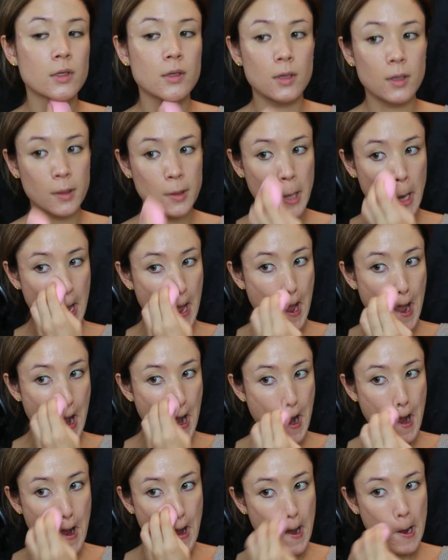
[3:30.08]
all the
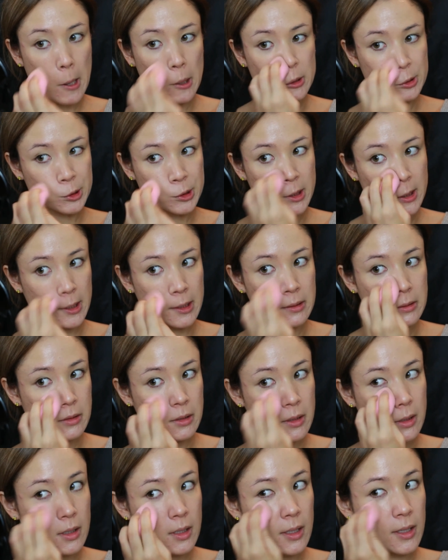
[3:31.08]
harsh lines
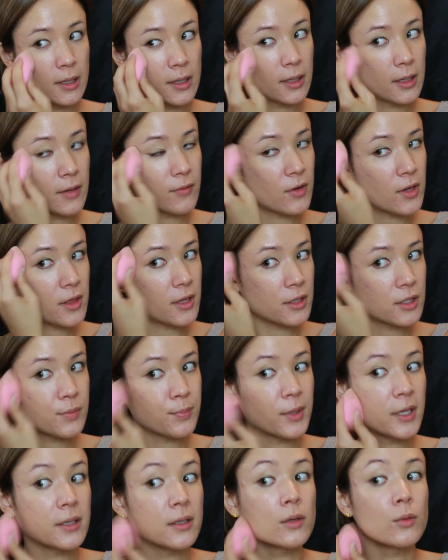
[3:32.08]
are gone and everything's
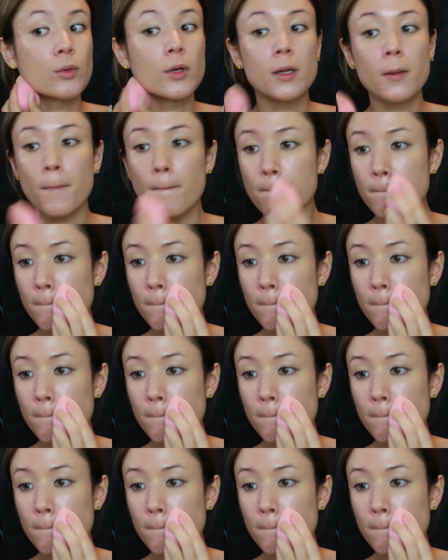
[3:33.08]
blended well.